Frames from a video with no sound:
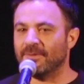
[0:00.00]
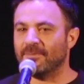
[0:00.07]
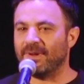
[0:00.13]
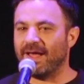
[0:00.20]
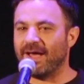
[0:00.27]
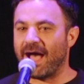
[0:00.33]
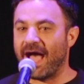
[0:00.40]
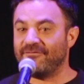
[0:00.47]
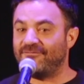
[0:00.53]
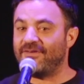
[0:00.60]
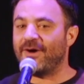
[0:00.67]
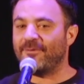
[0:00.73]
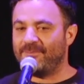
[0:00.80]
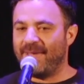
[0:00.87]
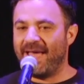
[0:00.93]
But I
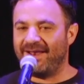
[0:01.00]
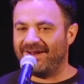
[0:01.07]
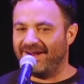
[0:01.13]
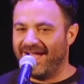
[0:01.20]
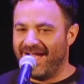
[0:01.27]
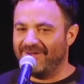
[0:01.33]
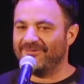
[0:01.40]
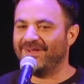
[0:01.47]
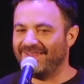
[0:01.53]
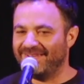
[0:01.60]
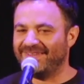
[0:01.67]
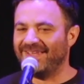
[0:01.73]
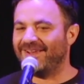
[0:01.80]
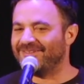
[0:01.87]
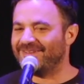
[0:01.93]
felt better. I really did.